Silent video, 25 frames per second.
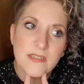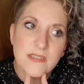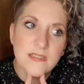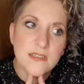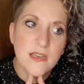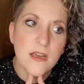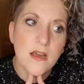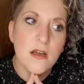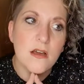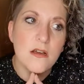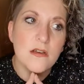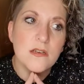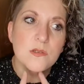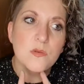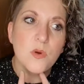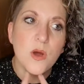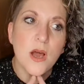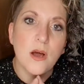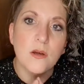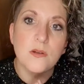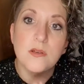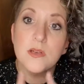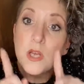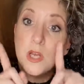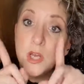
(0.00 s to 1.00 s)
skirt as
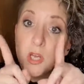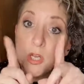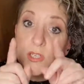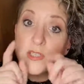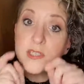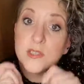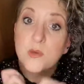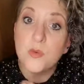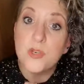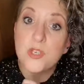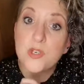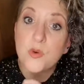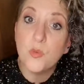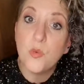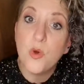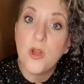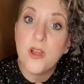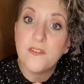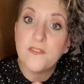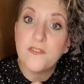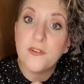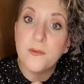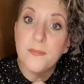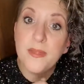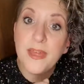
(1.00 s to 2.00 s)
well. So we shall
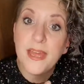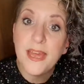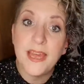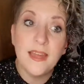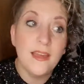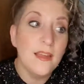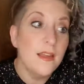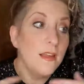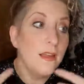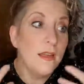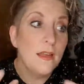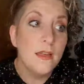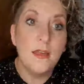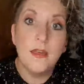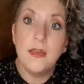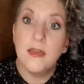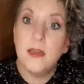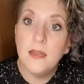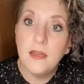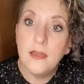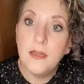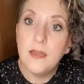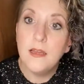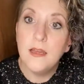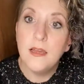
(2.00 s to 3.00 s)
work from there.
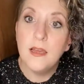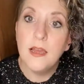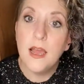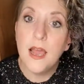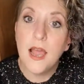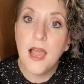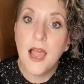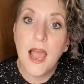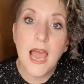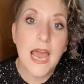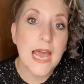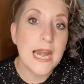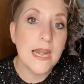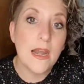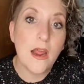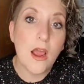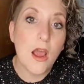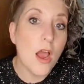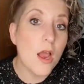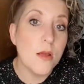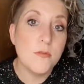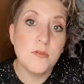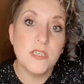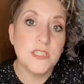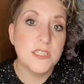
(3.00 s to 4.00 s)
And
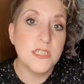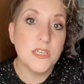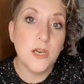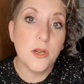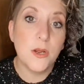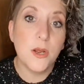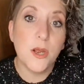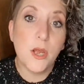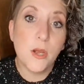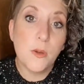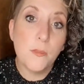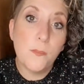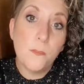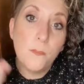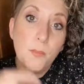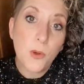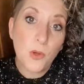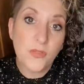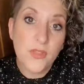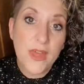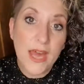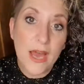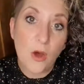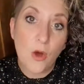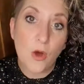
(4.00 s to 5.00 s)
I'm just going to go and
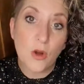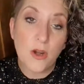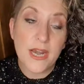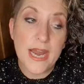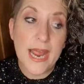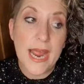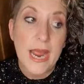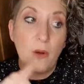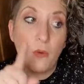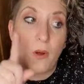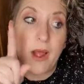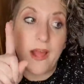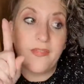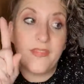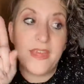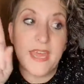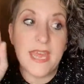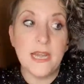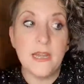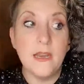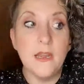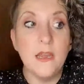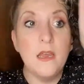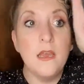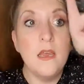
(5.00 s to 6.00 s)
put that on now and
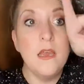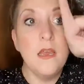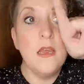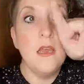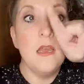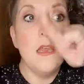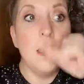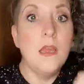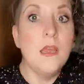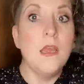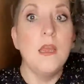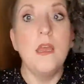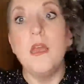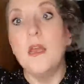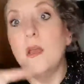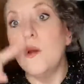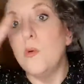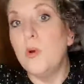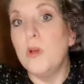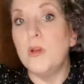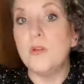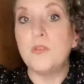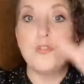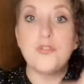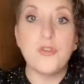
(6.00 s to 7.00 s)
then
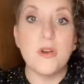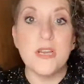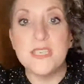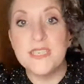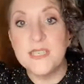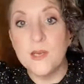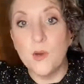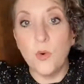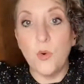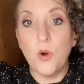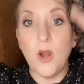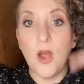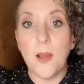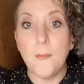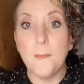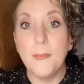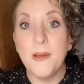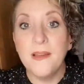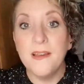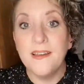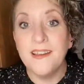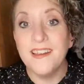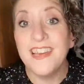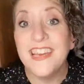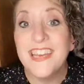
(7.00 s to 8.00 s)
we'll dress it all up
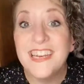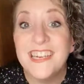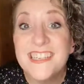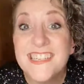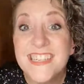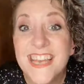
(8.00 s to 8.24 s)
in a